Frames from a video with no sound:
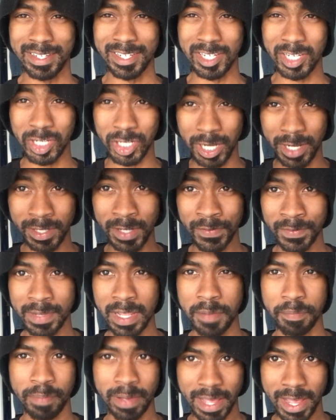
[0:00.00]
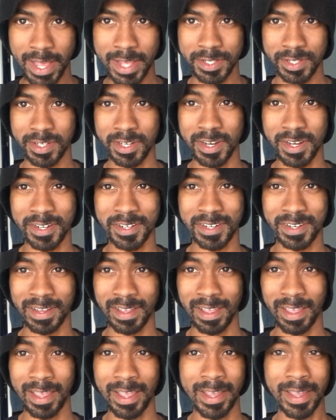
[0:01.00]
Judging from that passage,
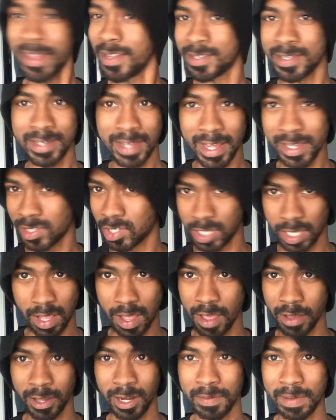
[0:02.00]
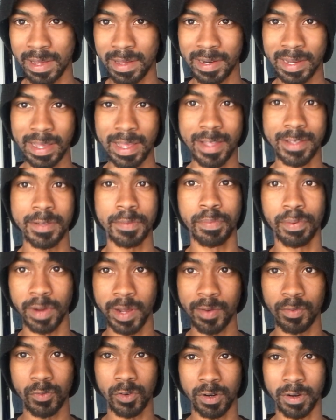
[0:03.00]
it is not talking about how the
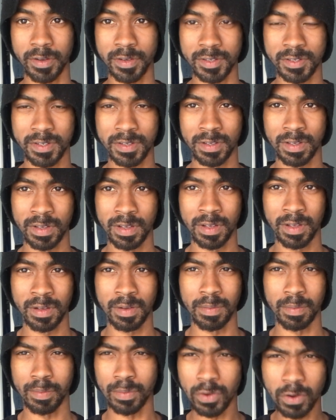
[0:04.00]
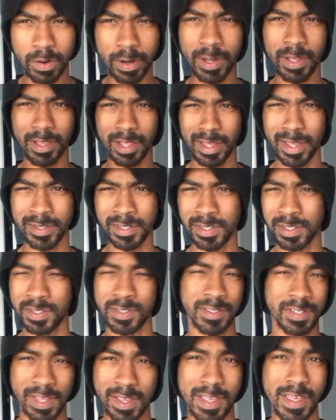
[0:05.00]
brain works. More or less is
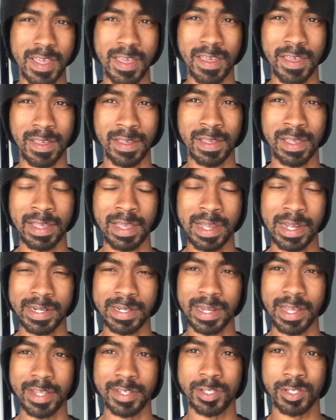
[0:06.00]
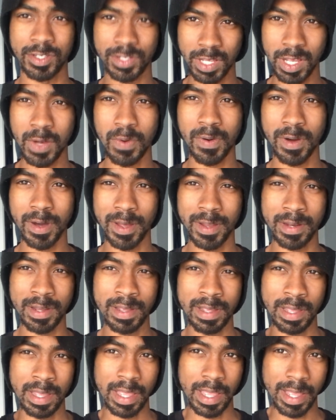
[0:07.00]
saying that someone
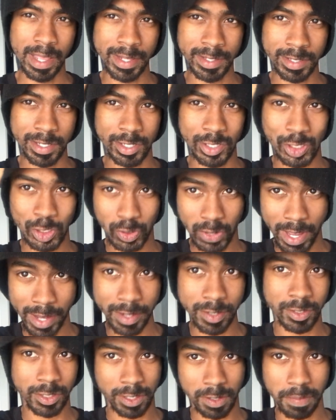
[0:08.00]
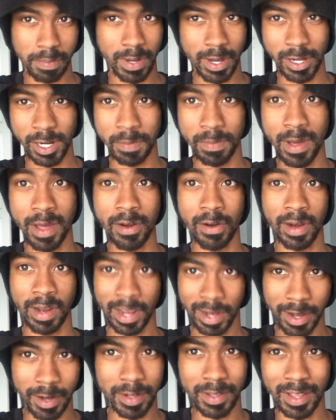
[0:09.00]
is just dragging somebody by their
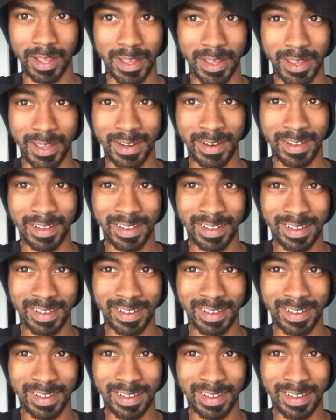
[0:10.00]
hairline.